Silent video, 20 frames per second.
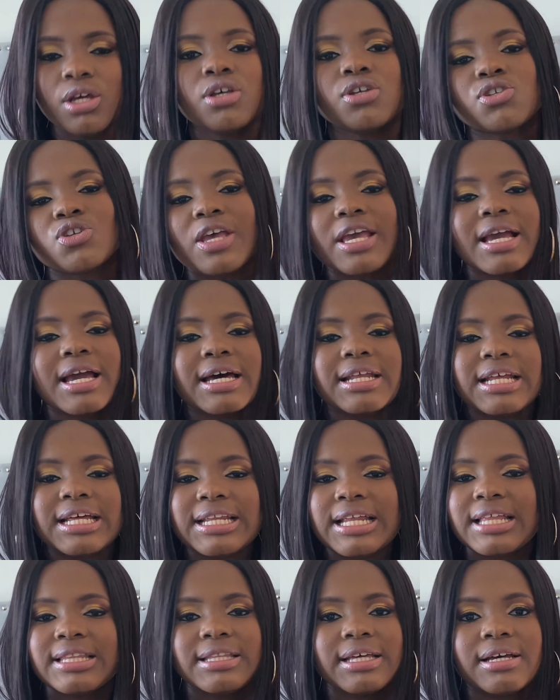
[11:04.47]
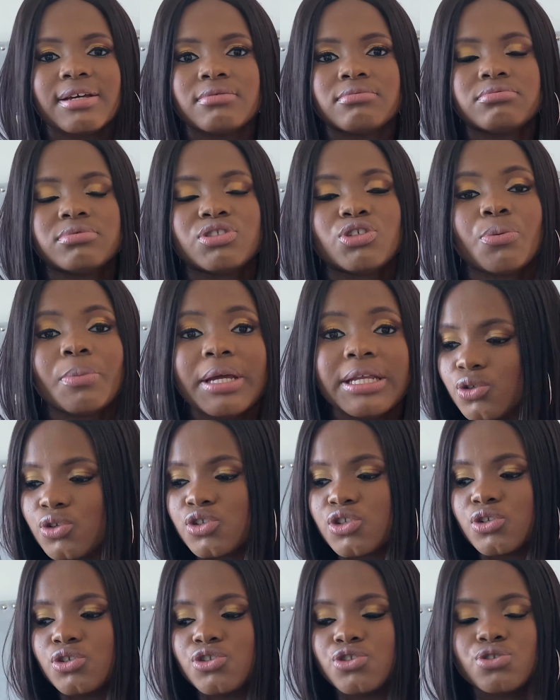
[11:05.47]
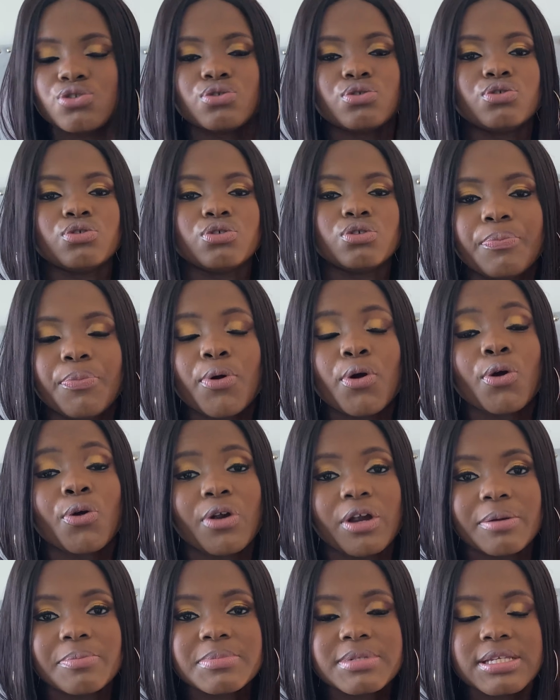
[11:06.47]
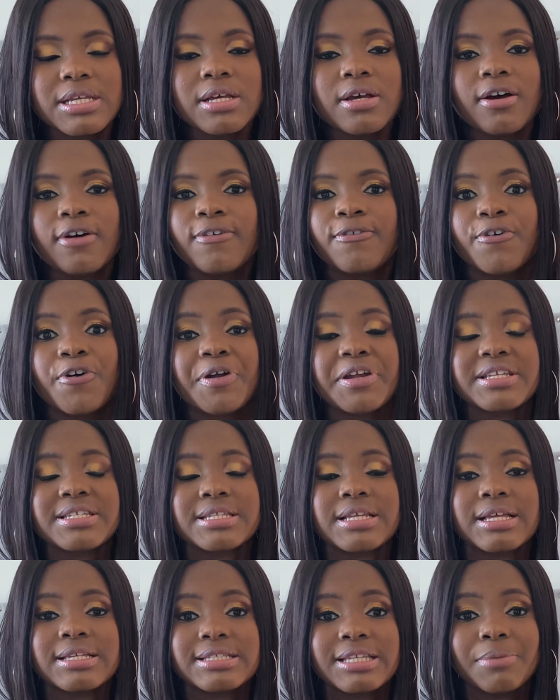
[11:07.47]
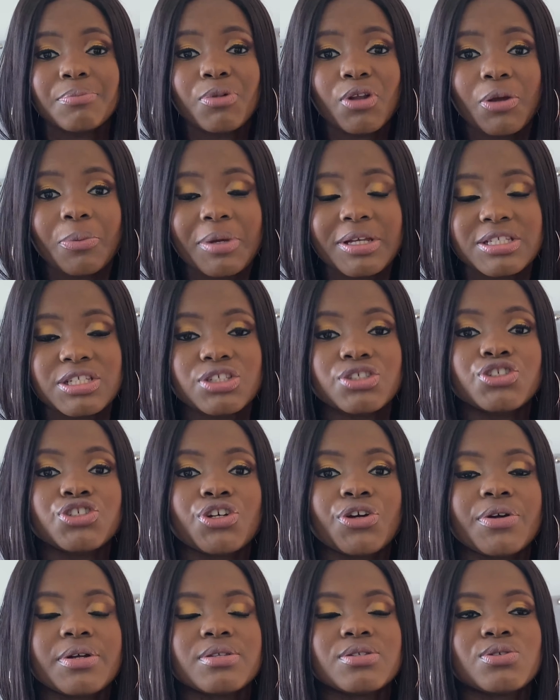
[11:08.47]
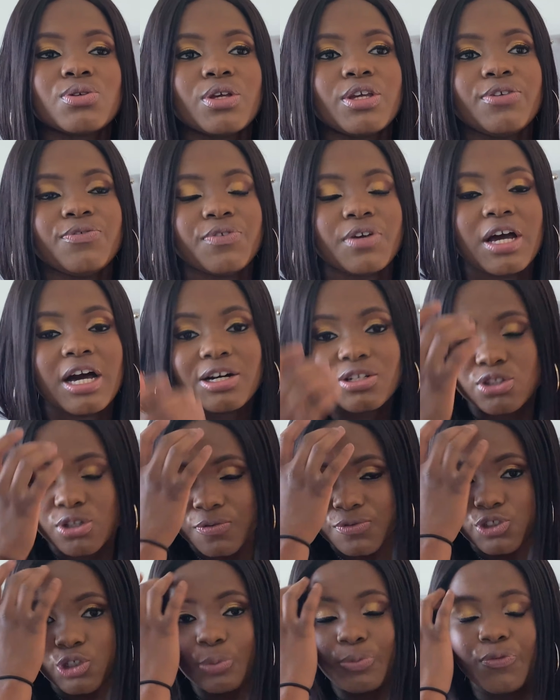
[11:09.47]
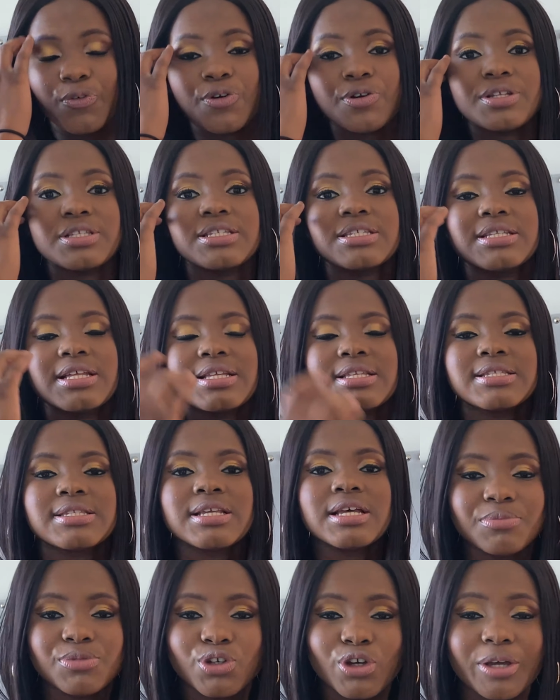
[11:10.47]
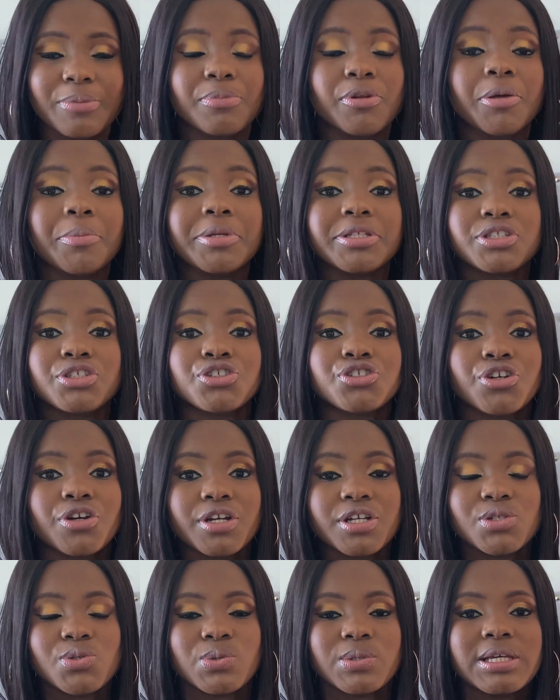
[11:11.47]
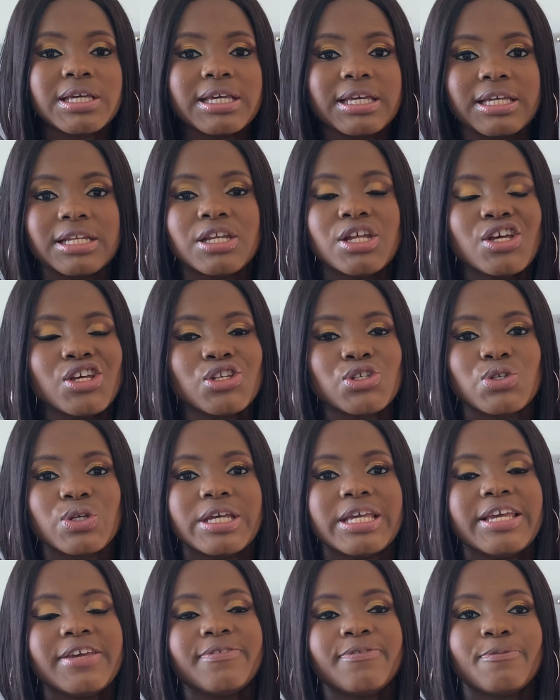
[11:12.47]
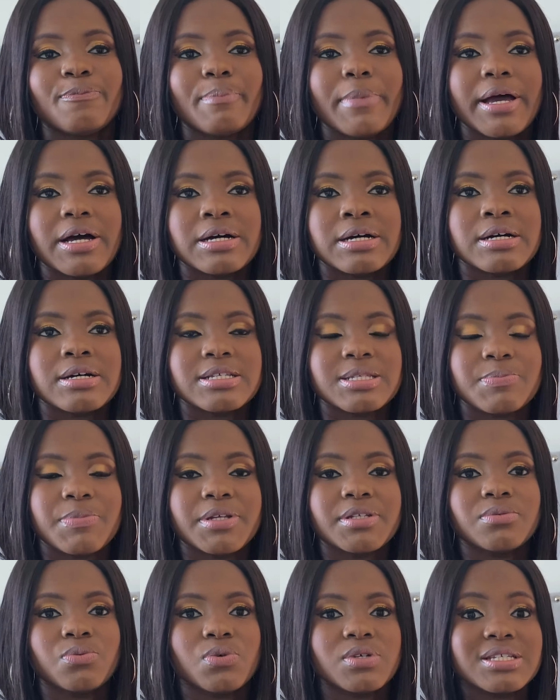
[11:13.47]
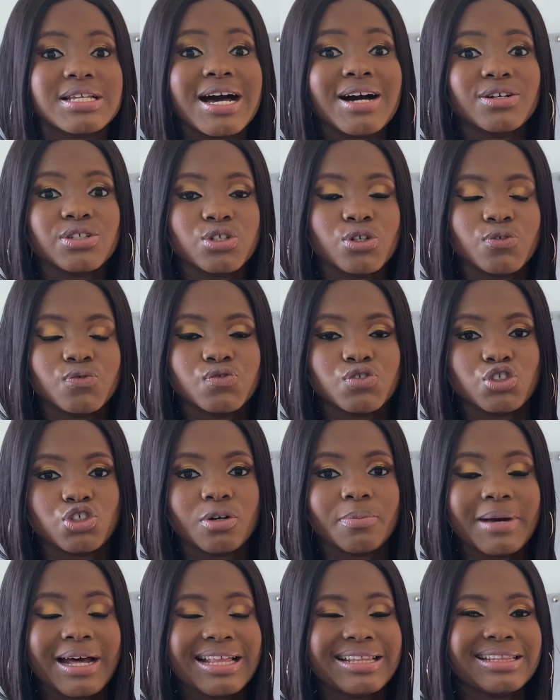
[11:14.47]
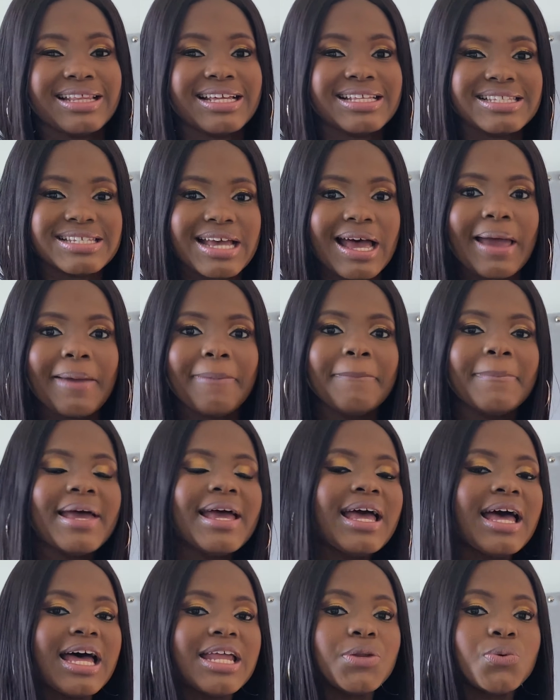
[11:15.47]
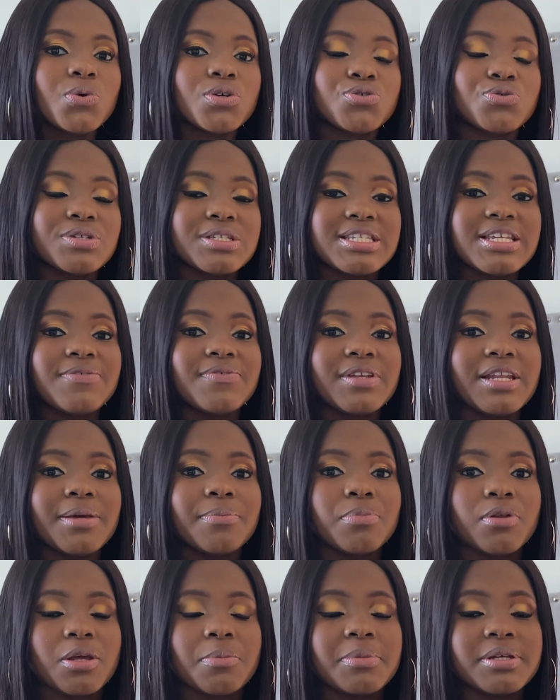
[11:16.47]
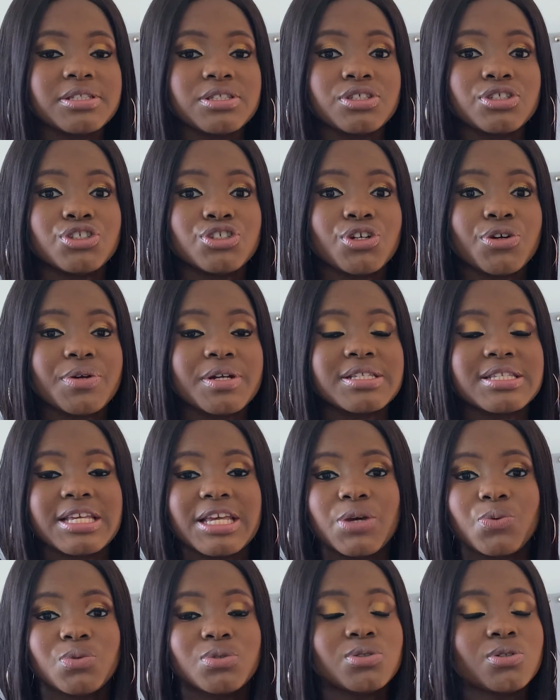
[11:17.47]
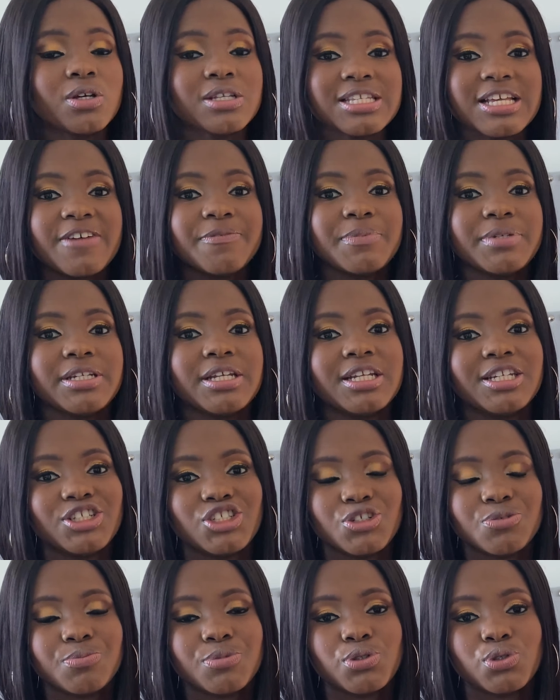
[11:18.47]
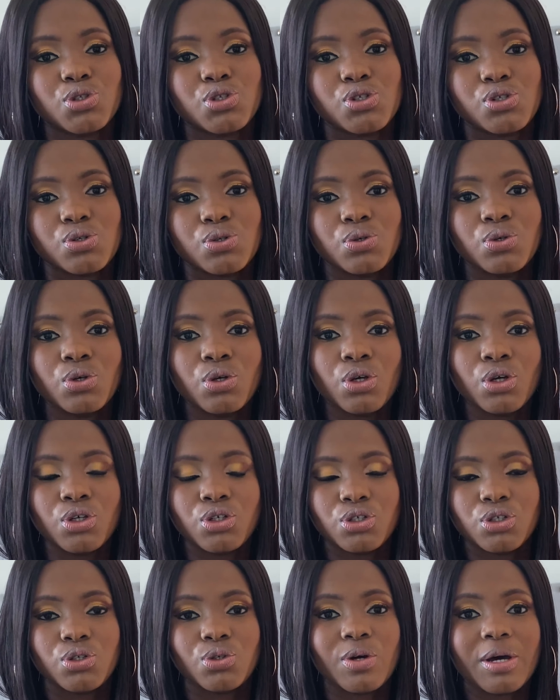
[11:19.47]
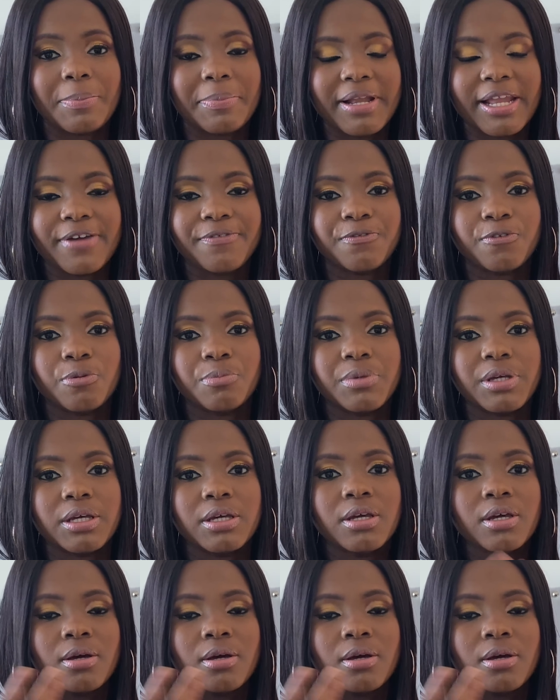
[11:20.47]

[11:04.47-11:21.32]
So in Canada, there are so many social programs. For instance, employment insurance. So if you're out of job, for instance, your employment insurance will kick in. So if my husband was out of job at that time and he was receiving employment insurance, he would not have been eligible to, apply for me.